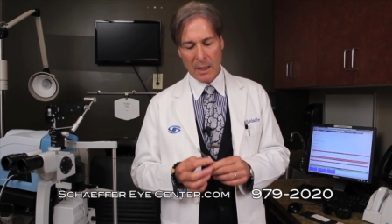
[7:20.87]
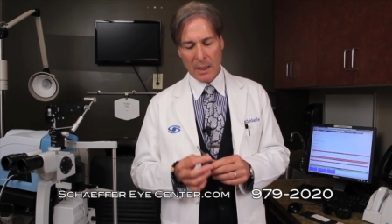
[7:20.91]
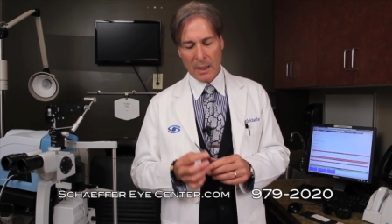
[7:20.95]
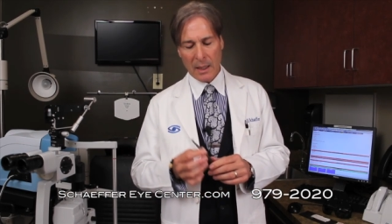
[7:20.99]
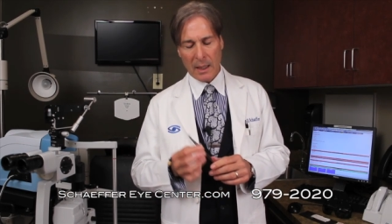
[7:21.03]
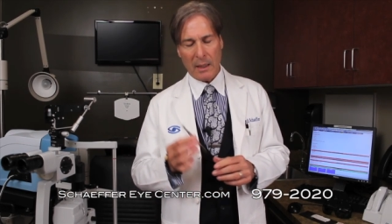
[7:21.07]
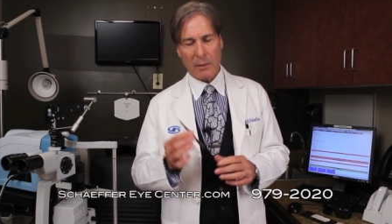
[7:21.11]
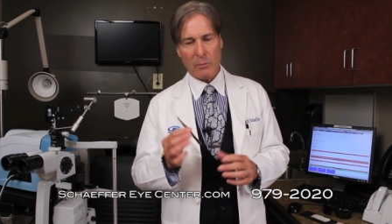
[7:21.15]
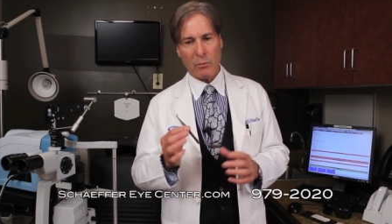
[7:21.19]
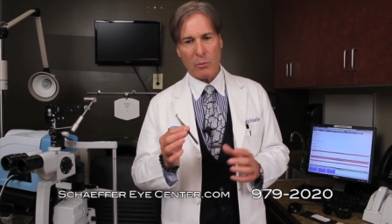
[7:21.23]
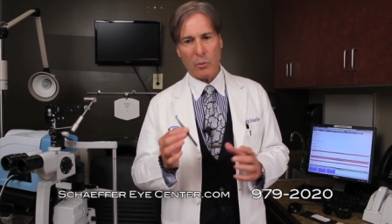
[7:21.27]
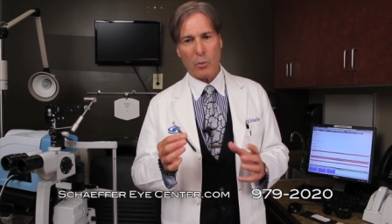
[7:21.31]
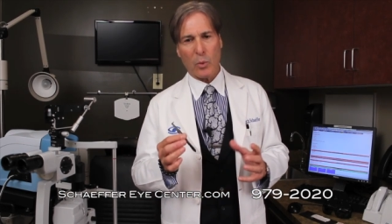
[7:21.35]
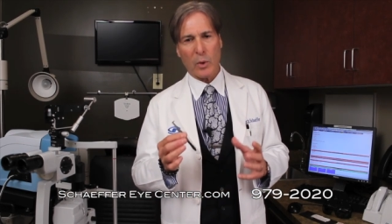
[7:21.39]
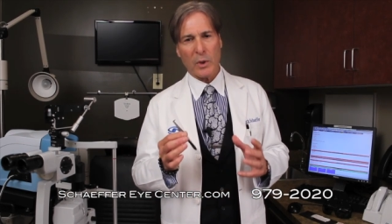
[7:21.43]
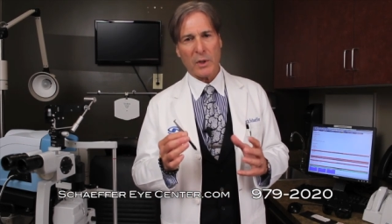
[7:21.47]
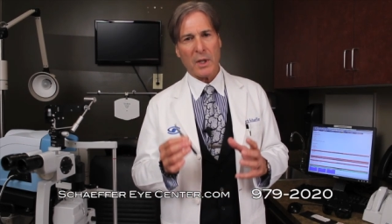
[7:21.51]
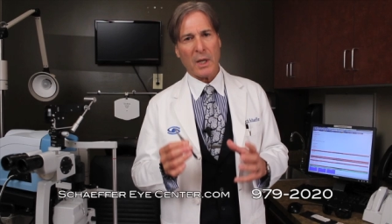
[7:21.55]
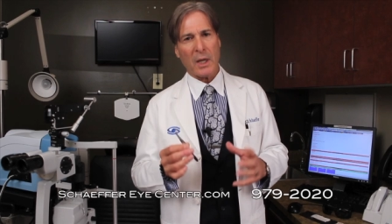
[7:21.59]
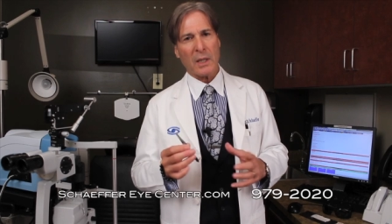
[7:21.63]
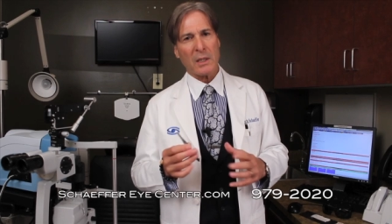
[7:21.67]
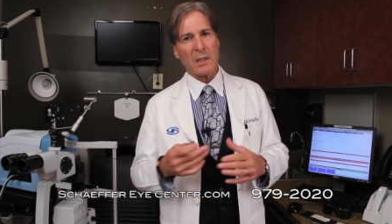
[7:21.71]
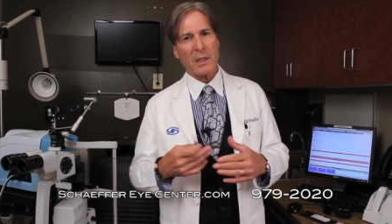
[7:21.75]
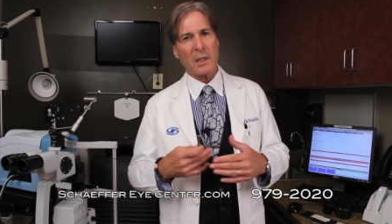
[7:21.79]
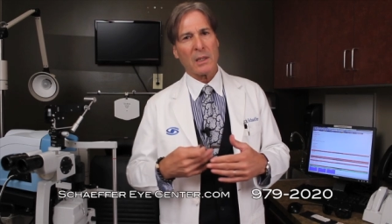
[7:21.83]
And what
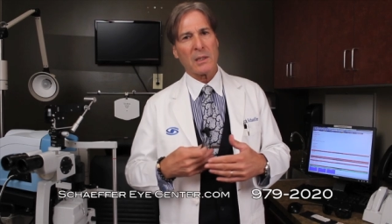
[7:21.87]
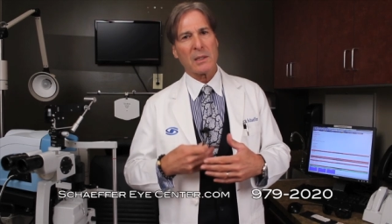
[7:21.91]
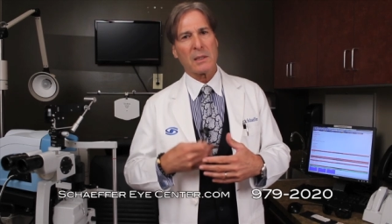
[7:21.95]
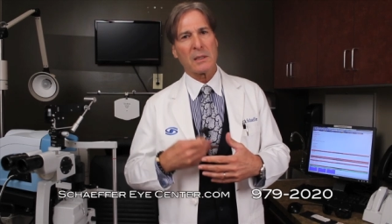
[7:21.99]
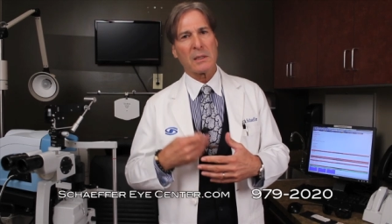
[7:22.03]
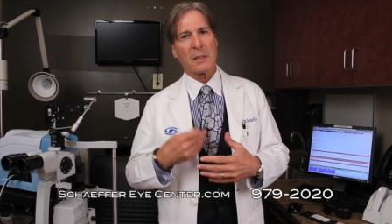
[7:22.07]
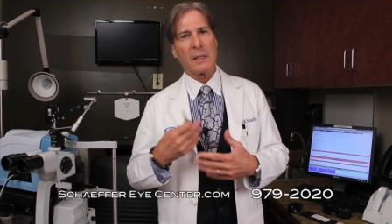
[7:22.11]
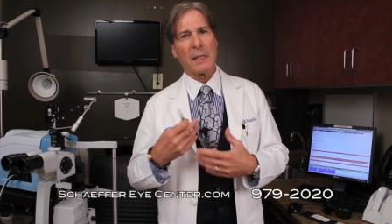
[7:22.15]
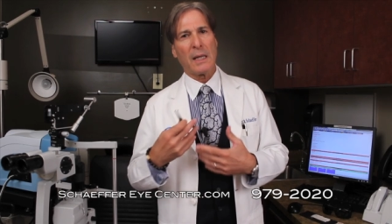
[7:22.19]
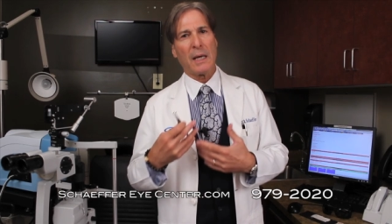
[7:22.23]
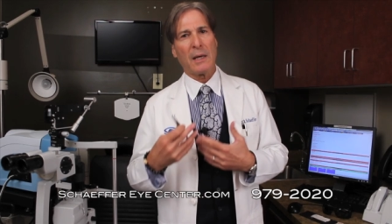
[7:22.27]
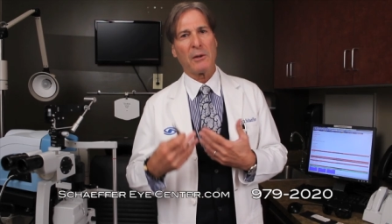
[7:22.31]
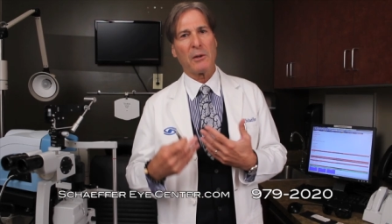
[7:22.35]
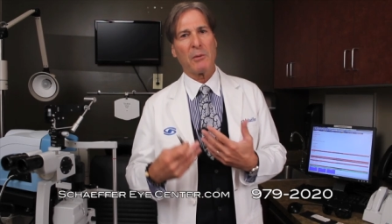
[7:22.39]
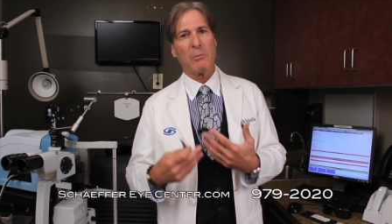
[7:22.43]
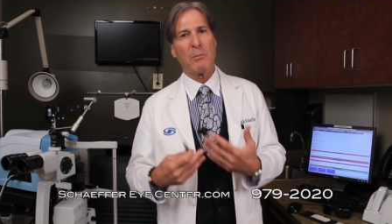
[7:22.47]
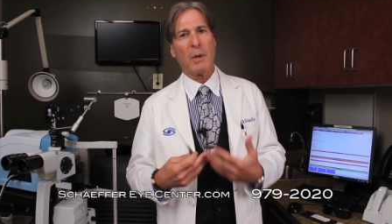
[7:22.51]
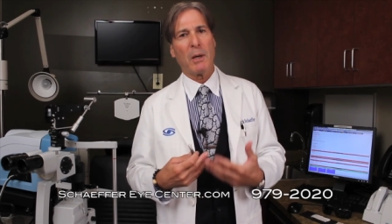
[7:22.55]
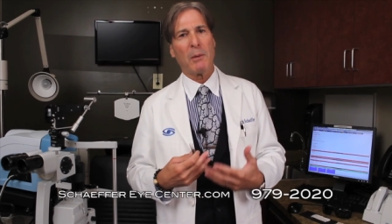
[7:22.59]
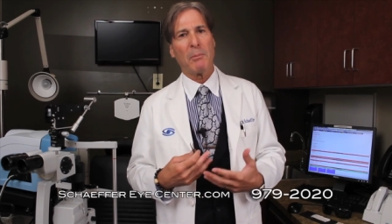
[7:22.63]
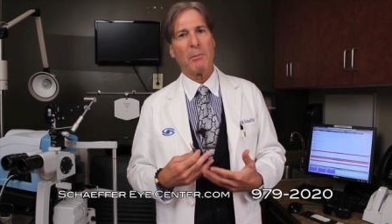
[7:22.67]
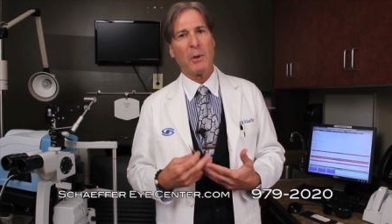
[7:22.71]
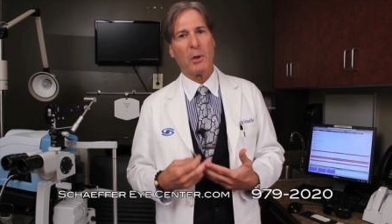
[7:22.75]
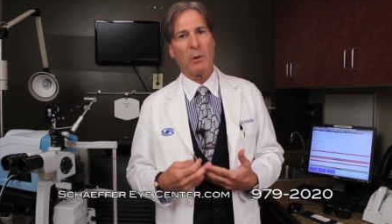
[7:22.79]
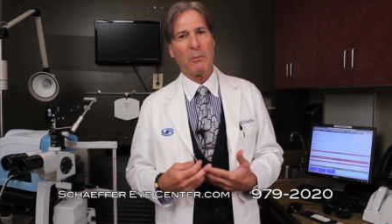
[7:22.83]
that does is allow the
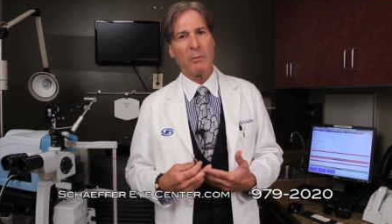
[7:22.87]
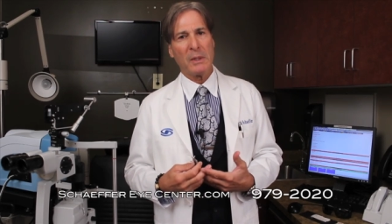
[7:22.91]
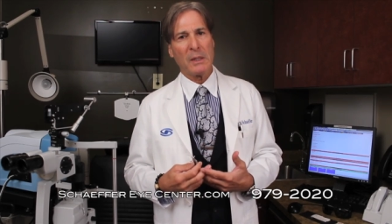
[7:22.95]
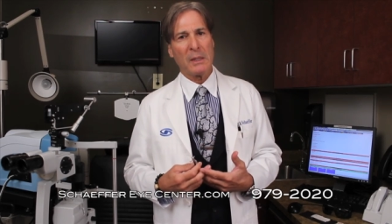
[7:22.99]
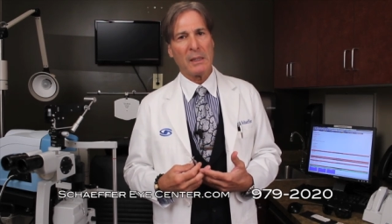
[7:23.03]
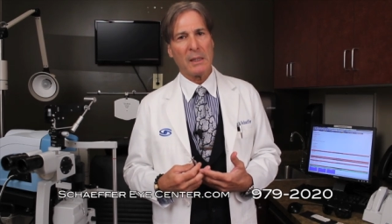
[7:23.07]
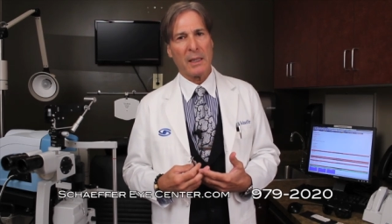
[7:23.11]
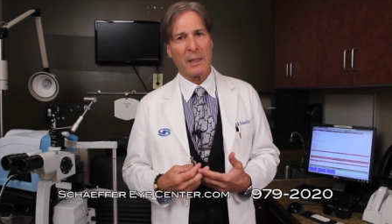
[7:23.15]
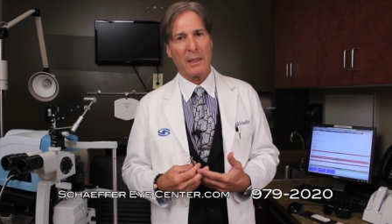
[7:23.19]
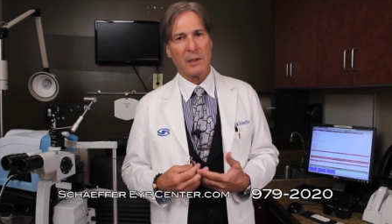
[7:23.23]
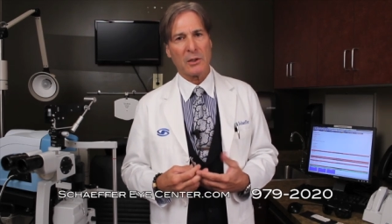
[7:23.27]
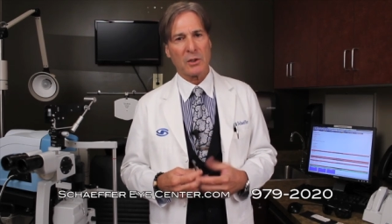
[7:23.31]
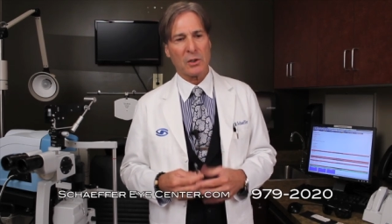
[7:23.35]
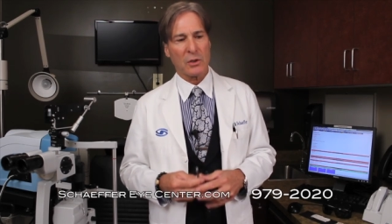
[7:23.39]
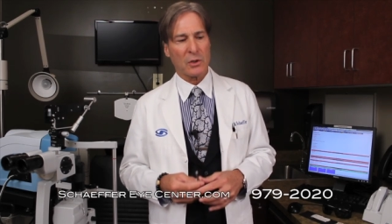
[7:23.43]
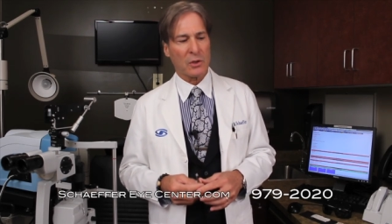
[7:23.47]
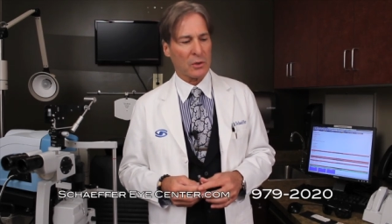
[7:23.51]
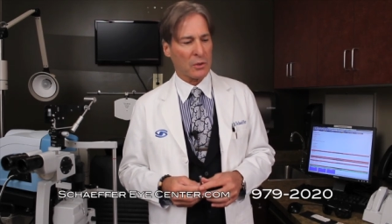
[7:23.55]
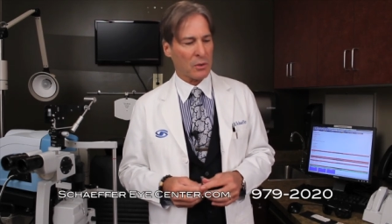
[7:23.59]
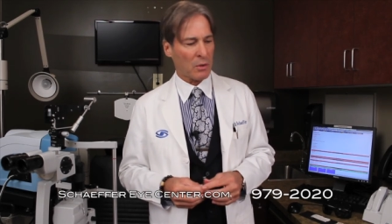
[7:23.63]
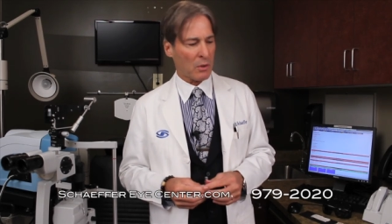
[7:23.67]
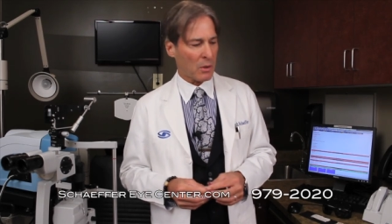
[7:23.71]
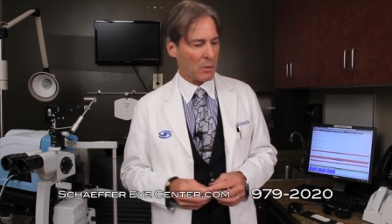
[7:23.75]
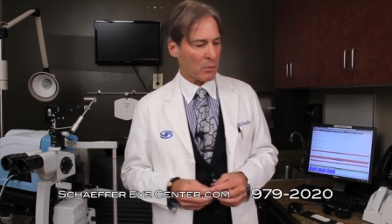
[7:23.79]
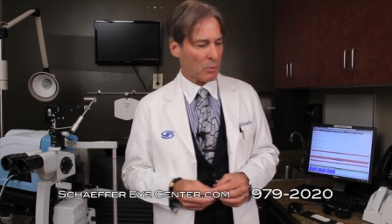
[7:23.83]
meibomian glands to
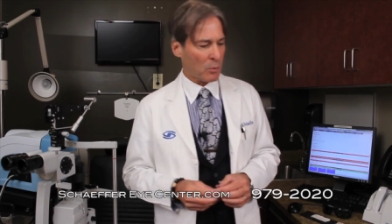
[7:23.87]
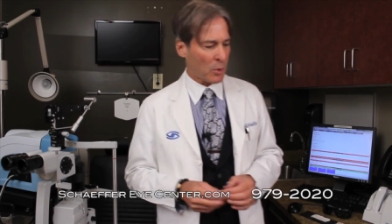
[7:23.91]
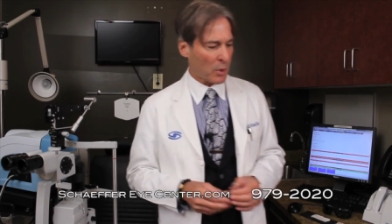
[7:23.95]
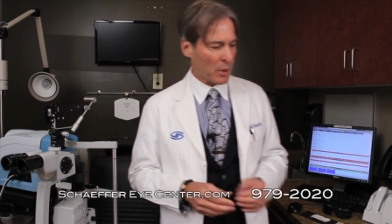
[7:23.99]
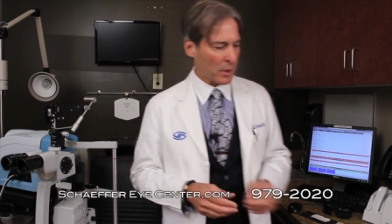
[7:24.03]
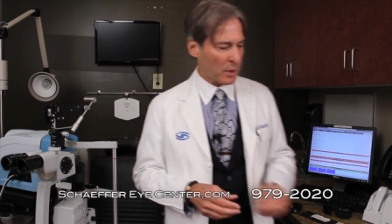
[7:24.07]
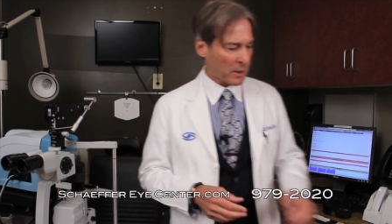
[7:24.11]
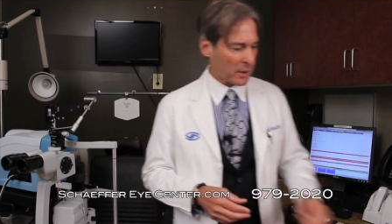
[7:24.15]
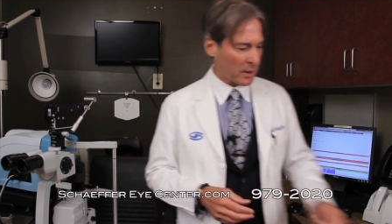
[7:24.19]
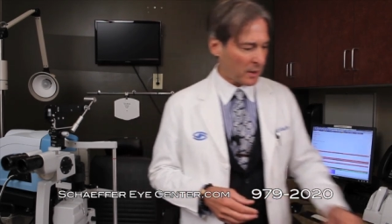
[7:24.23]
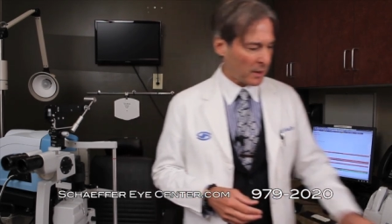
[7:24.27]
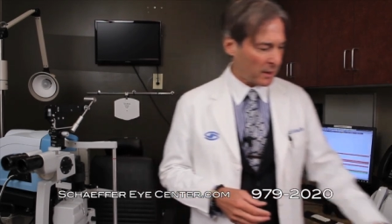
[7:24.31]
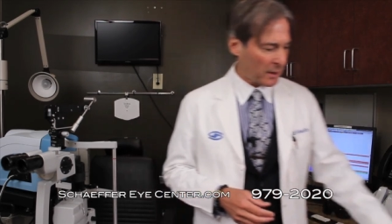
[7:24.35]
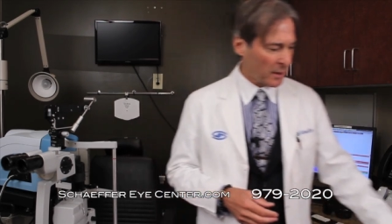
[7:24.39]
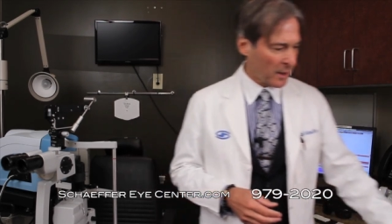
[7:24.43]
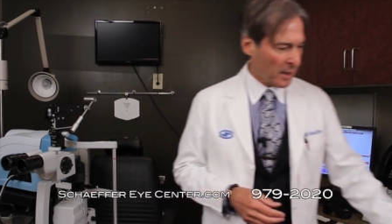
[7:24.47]
start working,